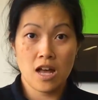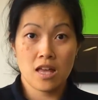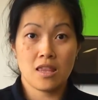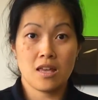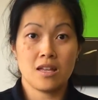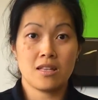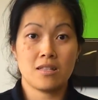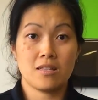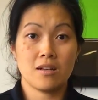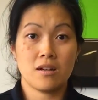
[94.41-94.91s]

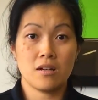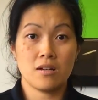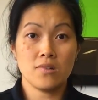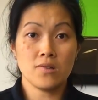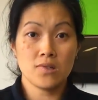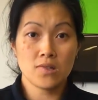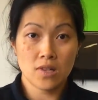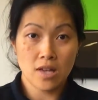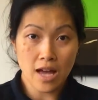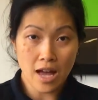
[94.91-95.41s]
that
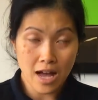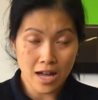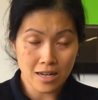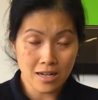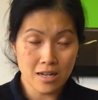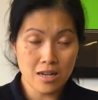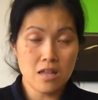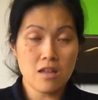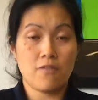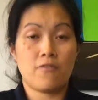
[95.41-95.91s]
does a
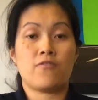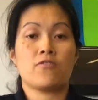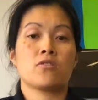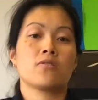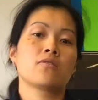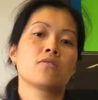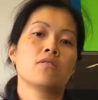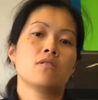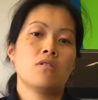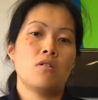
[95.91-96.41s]

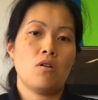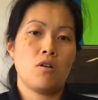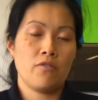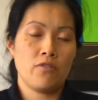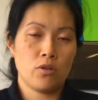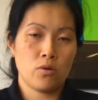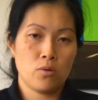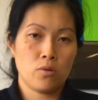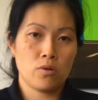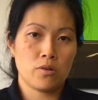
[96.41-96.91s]
lift of
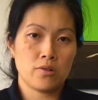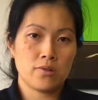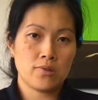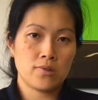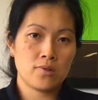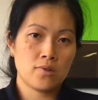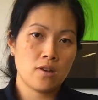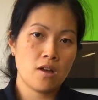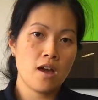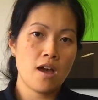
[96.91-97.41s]
the
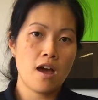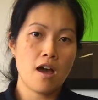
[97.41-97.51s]
organs.